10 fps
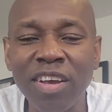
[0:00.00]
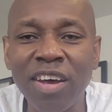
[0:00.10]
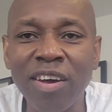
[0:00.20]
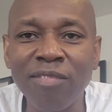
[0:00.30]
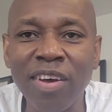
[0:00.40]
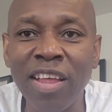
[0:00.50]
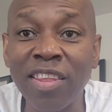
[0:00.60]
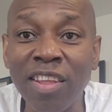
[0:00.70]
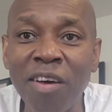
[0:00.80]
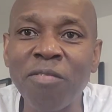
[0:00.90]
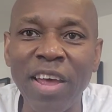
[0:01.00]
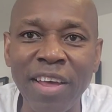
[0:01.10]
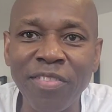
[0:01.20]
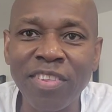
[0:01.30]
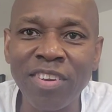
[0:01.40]
Um, I love
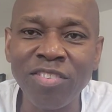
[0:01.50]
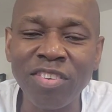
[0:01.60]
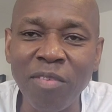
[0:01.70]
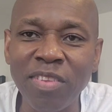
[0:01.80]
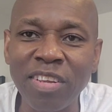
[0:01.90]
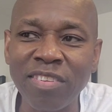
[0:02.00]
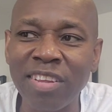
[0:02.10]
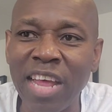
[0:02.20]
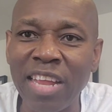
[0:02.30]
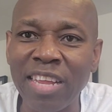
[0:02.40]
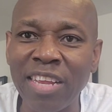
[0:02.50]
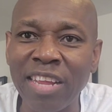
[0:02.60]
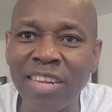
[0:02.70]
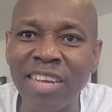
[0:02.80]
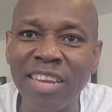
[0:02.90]
that. There's something to that, that
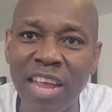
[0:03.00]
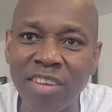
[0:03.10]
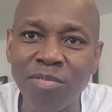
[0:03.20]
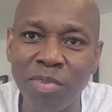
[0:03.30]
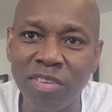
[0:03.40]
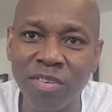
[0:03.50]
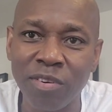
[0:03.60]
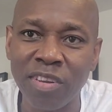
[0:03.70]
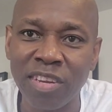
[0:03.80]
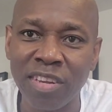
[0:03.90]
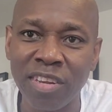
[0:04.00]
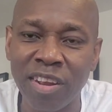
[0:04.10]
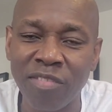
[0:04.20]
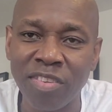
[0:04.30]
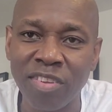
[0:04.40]
that connects me to it in and
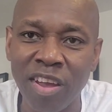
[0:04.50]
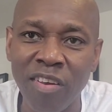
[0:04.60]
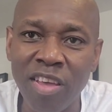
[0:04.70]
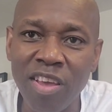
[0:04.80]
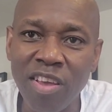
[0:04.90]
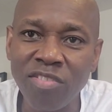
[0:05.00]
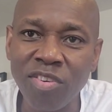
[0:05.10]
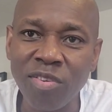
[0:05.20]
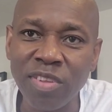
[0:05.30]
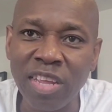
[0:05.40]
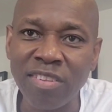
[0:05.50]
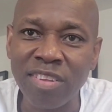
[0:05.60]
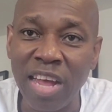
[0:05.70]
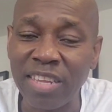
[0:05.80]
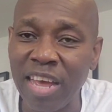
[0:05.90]
of itself. So it's
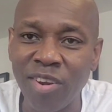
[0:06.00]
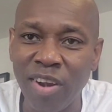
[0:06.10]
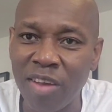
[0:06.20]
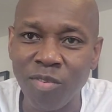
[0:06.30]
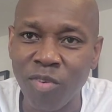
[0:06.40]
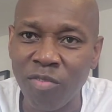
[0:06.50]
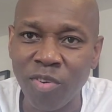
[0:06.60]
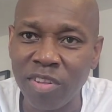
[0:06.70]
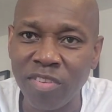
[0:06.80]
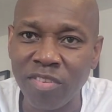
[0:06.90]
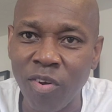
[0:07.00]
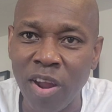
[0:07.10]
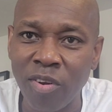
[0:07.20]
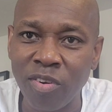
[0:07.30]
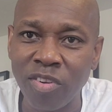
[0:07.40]
not that I don't have a reference or I
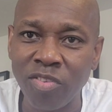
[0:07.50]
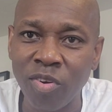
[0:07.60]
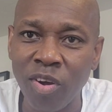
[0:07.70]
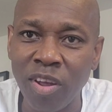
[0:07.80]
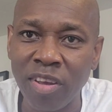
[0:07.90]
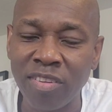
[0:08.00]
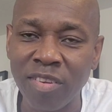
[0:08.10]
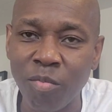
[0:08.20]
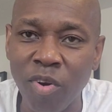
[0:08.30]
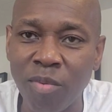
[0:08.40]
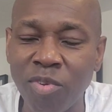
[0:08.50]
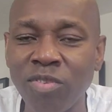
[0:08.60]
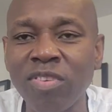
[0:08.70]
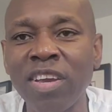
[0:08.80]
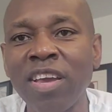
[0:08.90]
don't enjoy contemporary
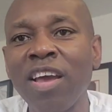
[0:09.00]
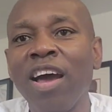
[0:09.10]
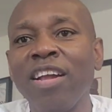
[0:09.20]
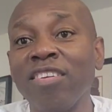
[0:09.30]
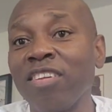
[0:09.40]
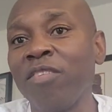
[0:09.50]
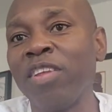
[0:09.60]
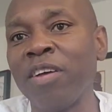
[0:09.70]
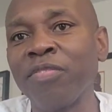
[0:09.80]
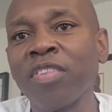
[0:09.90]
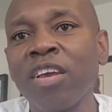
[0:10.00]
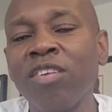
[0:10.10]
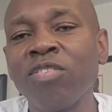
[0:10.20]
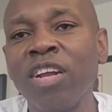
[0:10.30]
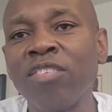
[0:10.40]
music. I just love that.
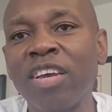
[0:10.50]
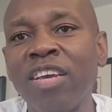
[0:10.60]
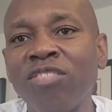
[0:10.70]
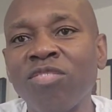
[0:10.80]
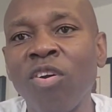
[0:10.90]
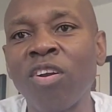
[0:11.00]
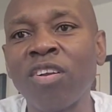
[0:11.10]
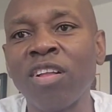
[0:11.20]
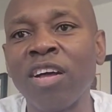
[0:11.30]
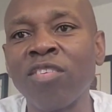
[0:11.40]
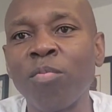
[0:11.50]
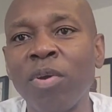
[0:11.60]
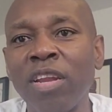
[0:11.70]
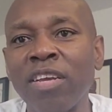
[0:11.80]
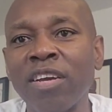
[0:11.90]
So there's a historical
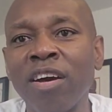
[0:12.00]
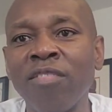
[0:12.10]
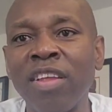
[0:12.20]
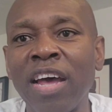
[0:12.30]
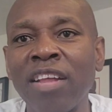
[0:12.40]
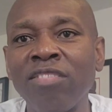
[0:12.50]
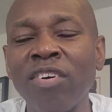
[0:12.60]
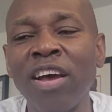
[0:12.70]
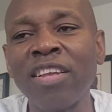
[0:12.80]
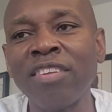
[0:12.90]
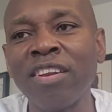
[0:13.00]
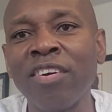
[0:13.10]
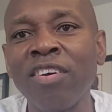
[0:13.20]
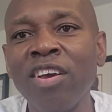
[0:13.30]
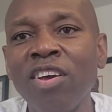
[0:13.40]
underpinning of that. So I, you
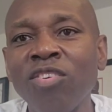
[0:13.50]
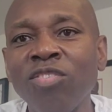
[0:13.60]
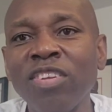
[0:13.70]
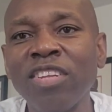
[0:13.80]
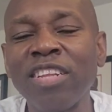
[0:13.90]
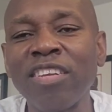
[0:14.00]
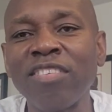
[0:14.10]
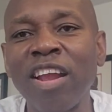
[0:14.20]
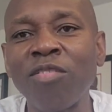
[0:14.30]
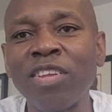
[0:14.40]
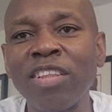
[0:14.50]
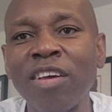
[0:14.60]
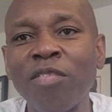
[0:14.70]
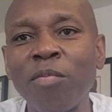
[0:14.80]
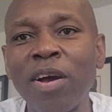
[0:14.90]
know, those are the things that I really
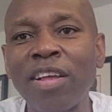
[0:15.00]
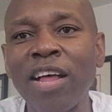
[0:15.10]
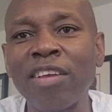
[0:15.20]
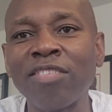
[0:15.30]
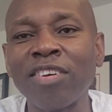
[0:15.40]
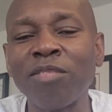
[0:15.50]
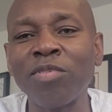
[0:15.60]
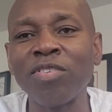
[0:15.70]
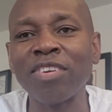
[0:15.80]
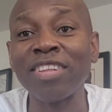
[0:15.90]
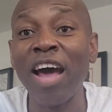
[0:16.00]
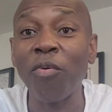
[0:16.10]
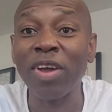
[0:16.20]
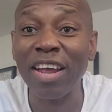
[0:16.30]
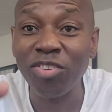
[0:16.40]
love about classical music.
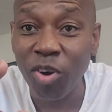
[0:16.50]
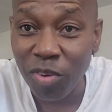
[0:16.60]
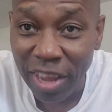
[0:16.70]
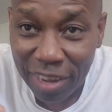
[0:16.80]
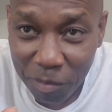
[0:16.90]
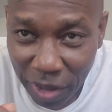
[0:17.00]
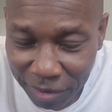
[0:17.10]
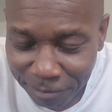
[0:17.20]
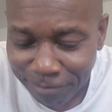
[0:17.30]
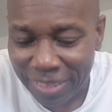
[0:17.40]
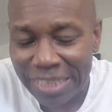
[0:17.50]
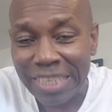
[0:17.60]
Now, what I don't like about it.